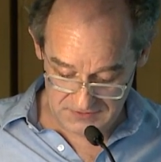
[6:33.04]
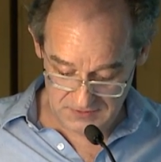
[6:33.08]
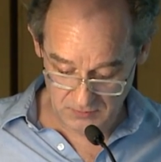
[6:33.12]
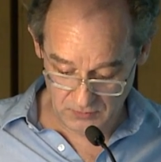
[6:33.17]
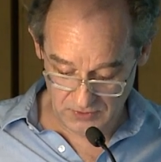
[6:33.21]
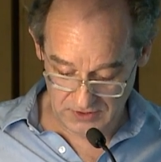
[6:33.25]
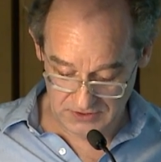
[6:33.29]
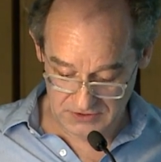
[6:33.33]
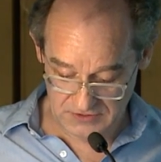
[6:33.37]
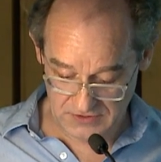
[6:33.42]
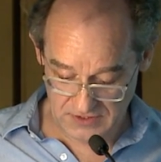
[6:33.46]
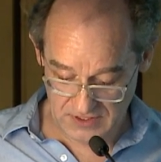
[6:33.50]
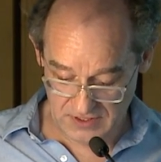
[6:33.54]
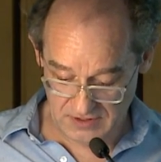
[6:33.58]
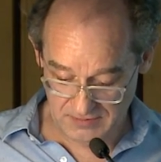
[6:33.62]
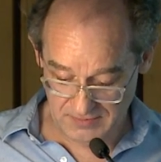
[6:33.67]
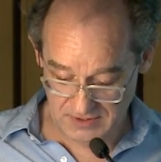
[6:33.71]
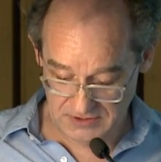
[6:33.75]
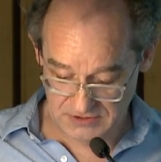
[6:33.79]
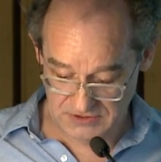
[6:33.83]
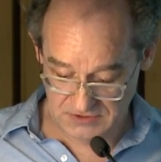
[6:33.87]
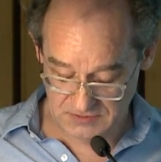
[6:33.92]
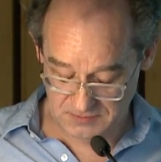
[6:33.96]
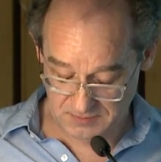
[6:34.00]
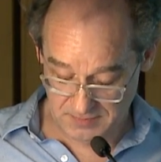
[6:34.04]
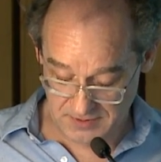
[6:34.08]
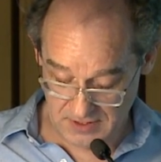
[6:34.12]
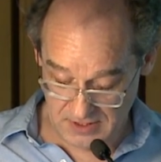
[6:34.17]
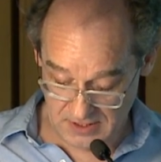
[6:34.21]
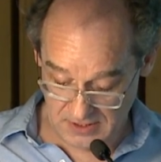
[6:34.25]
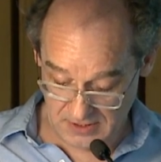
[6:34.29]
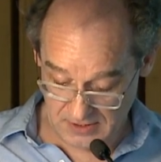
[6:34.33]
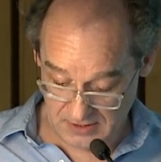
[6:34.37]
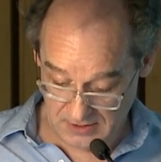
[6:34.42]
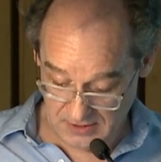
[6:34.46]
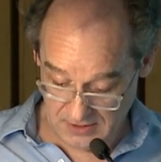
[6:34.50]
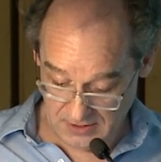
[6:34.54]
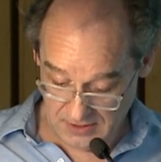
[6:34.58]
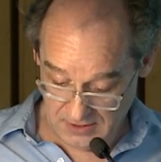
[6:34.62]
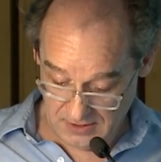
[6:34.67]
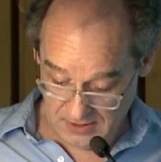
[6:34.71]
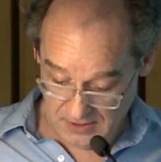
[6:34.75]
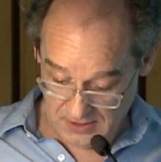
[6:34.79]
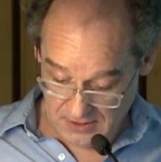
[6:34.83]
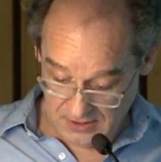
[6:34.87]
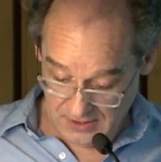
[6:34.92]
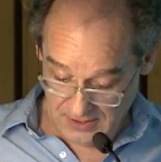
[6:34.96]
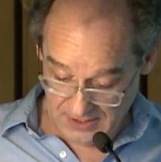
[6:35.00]
in which the image is being
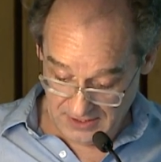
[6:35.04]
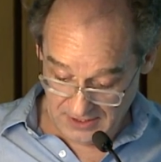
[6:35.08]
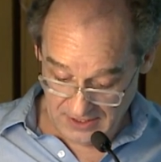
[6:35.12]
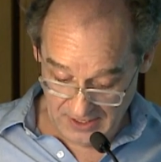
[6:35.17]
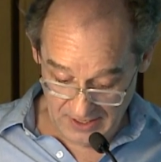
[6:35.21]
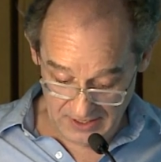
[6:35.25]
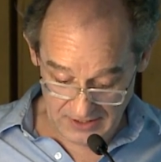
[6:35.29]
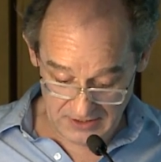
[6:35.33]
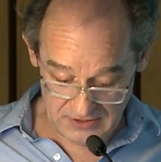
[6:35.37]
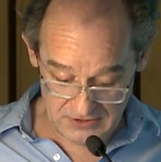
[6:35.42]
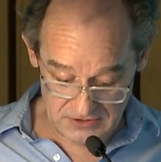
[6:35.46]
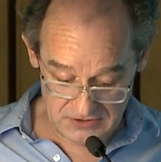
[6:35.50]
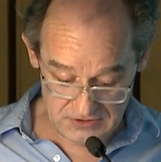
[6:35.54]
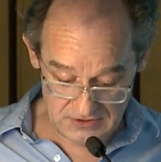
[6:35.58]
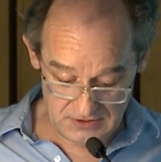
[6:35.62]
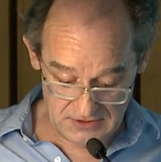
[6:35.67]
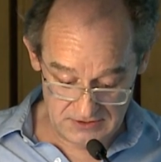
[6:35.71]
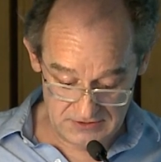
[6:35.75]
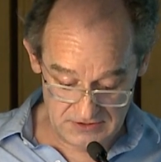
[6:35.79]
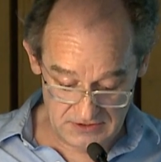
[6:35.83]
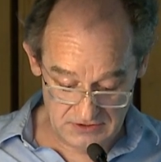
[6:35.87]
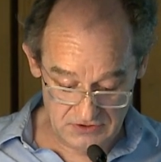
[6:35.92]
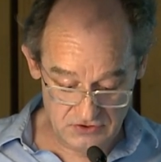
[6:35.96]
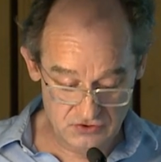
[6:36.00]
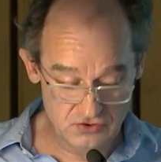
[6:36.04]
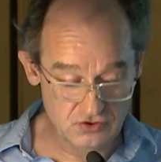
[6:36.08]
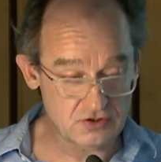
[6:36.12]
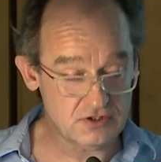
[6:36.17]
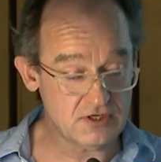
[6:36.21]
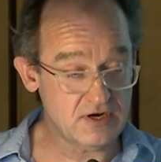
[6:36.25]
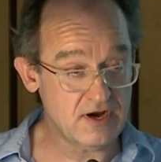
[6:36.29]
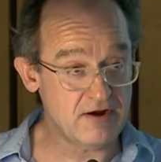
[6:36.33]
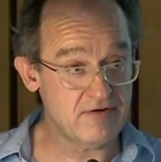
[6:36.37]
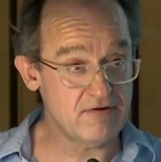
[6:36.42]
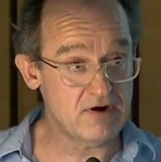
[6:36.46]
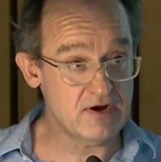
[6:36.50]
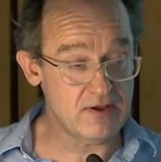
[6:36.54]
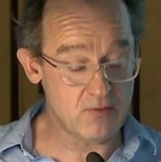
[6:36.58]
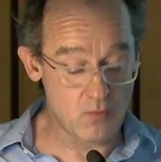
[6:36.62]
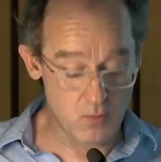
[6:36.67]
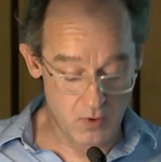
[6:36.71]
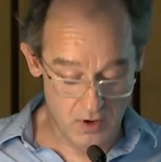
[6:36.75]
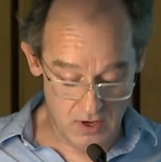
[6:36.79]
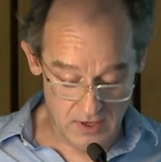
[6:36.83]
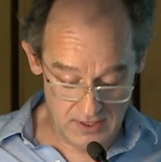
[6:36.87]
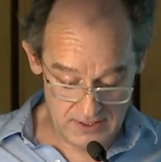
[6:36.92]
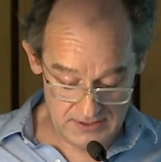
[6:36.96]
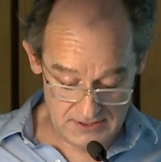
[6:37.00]
engaged is extraordinarily
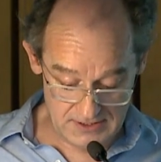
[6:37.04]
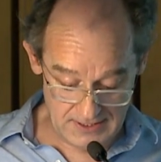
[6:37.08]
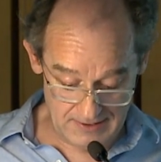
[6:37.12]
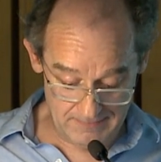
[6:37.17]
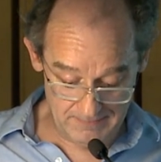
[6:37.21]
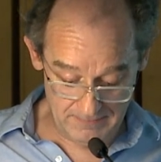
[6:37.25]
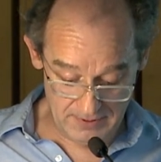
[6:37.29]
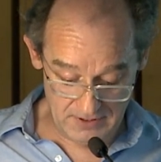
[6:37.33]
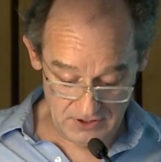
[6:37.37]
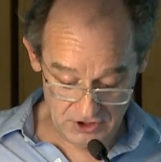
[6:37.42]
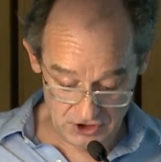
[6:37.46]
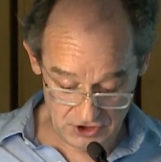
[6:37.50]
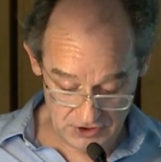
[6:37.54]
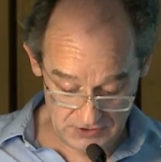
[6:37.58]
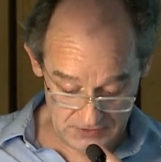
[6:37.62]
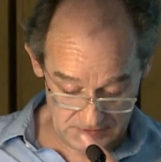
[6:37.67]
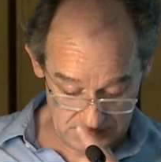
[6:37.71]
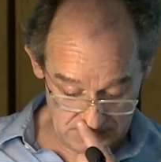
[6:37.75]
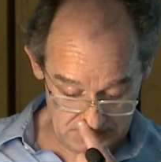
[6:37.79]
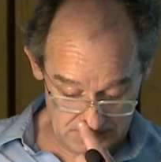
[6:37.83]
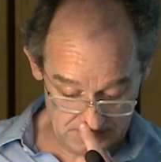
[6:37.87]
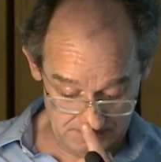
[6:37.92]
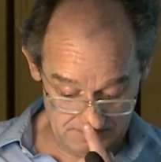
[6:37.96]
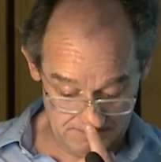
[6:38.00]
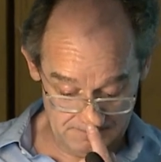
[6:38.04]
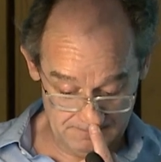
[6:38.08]
wide and ambitious,